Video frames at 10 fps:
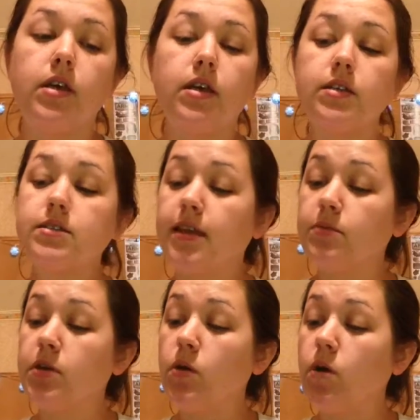It's
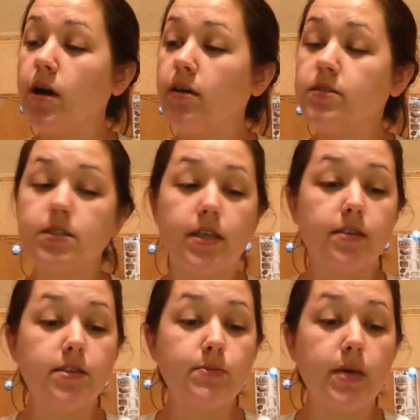taken me a while to get
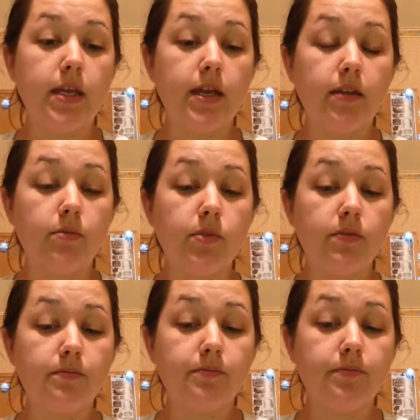this many items.
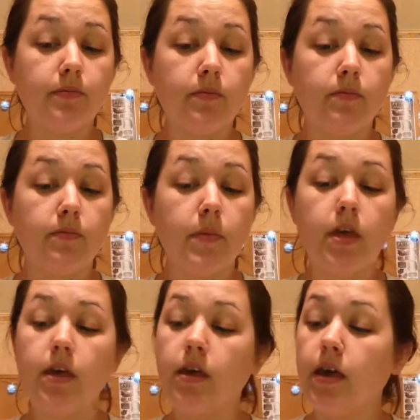
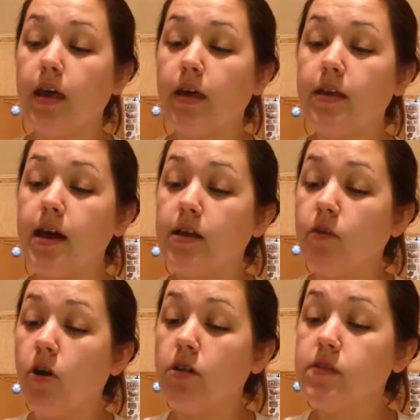And out of
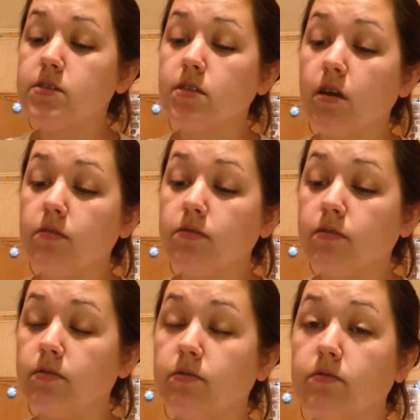all of the stuff,
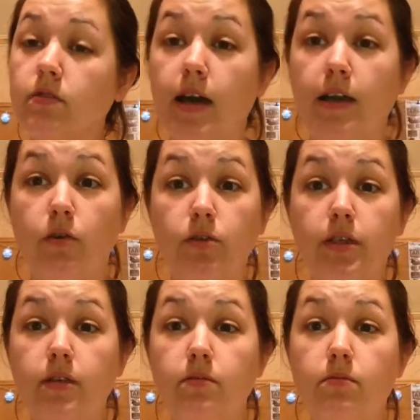I've
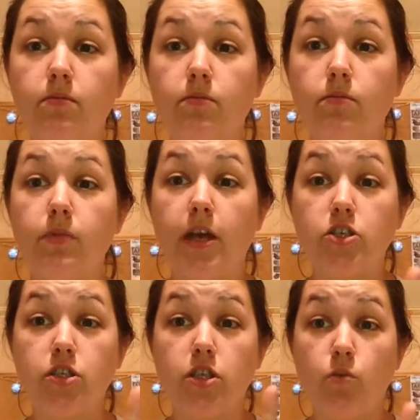only
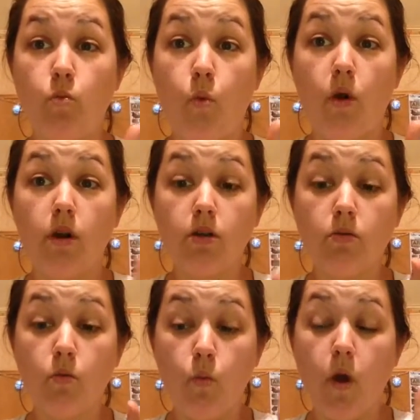actually worn
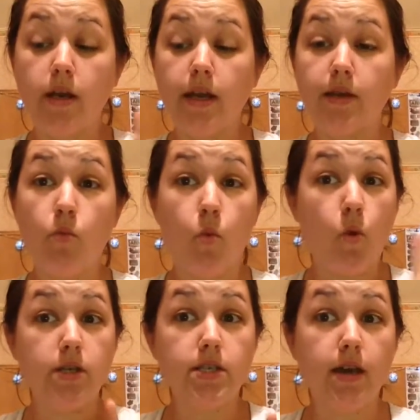one item
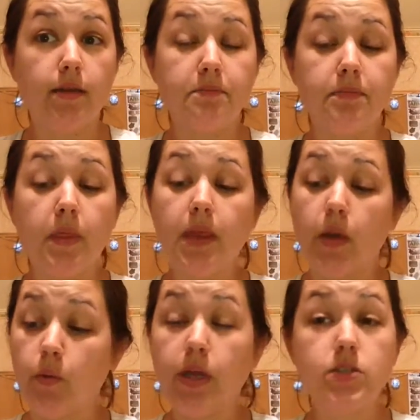one time. And
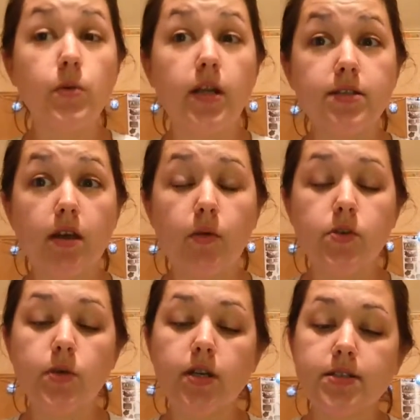when we get to it, I'll tell you which
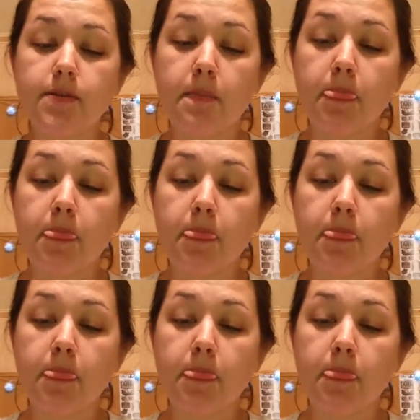one it is.